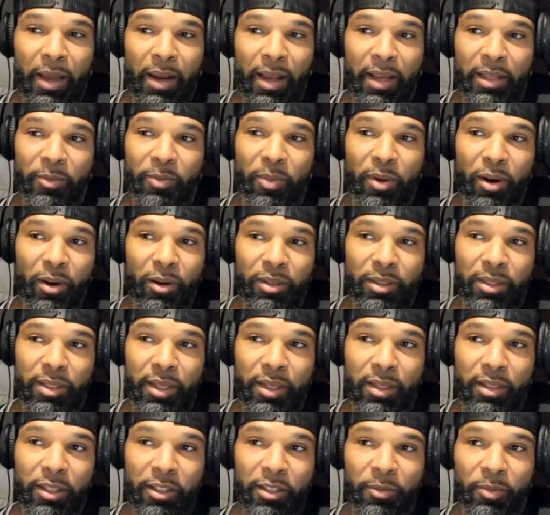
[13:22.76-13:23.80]
And as Paul
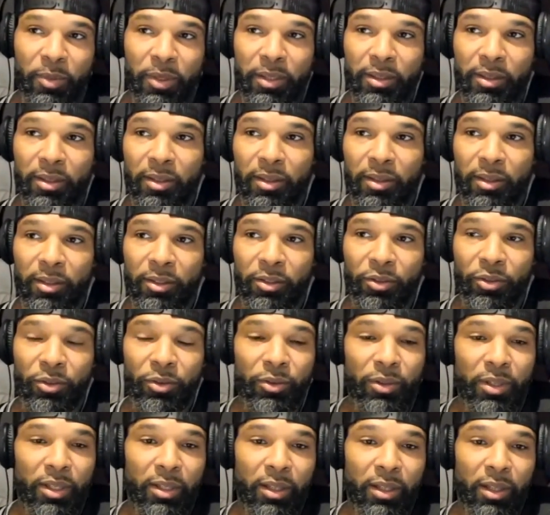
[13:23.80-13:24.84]
said, to speak the
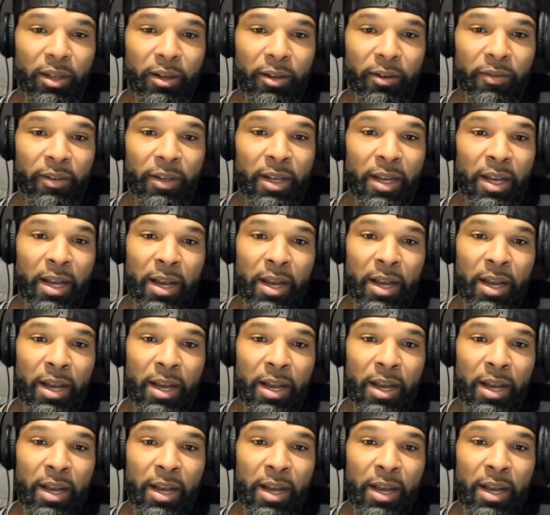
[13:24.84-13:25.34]
truth in love.